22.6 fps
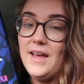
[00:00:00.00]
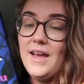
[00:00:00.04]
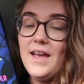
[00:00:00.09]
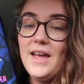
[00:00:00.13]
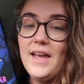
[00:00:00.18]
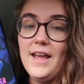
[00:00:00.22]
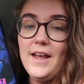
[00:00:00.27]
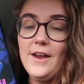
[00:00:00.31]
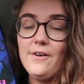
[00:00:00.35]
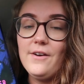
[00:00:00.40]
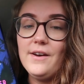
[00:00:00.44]

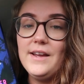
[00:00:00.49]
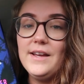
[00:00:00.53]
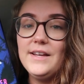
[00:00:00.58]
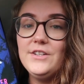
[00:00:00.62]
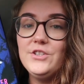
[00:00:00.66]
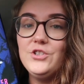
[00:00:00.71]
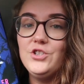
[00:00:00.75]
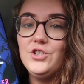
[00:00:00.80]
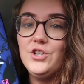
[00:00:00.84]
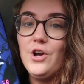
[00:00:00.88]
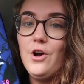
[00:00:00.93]

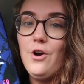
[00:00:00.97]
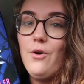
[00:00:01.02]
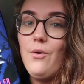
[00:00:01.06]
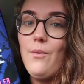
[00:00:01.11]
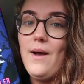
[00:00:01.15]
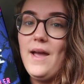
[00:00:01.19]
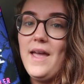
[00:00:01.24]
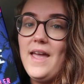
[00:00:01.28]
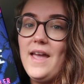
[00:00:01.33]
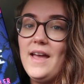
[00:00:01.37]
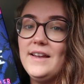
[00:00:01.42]
Harriet,
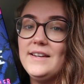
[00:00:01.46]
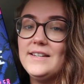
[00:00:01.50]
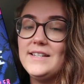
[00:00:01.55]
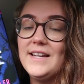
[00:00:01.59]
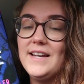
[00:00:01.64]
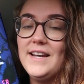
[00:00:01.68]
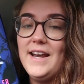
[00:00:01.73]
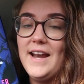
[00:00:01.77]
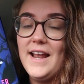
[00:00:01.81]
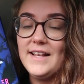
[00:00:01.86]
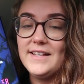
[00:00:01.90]
Joe,
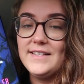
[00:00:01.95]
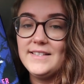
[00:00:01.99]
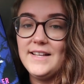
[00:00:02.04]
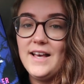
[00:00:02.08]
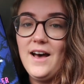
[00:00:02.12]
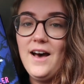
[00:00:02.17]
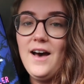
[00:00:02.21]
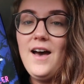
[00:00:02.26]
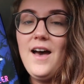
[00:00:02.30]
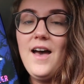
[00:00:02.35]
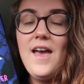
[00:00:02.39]
and
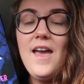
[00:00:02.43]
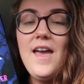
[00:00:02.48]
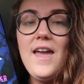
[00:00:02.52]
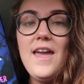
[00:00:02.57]
Nessa,